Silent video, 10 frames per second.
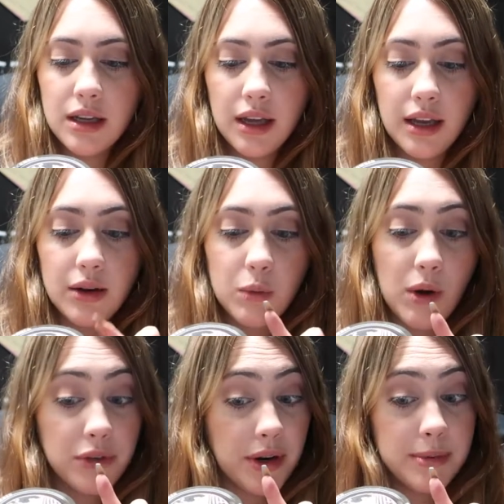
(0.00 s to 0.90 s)
and
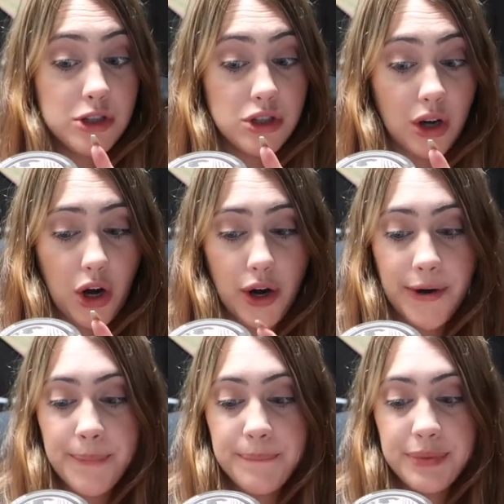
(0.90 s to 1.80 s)
one gram of
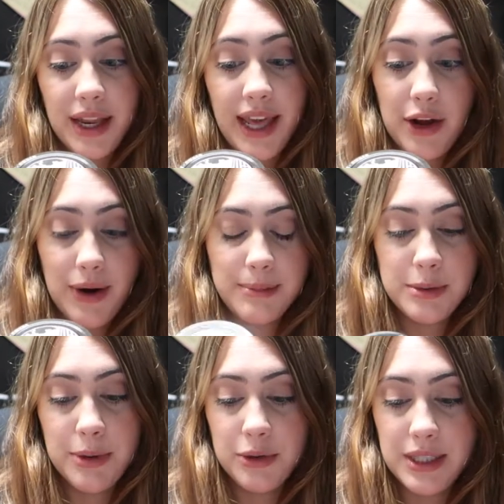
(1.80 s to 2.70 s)
sugar and eight
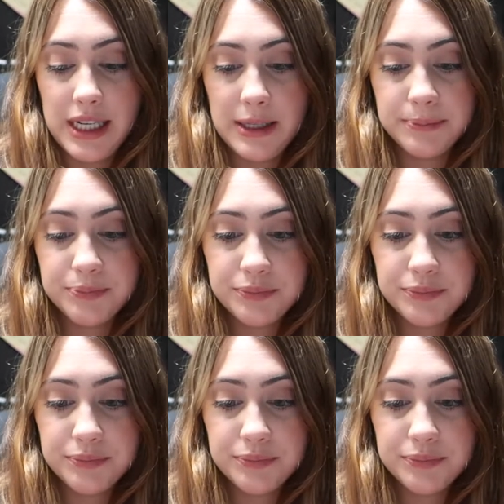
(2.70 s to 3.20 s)
grams of protein.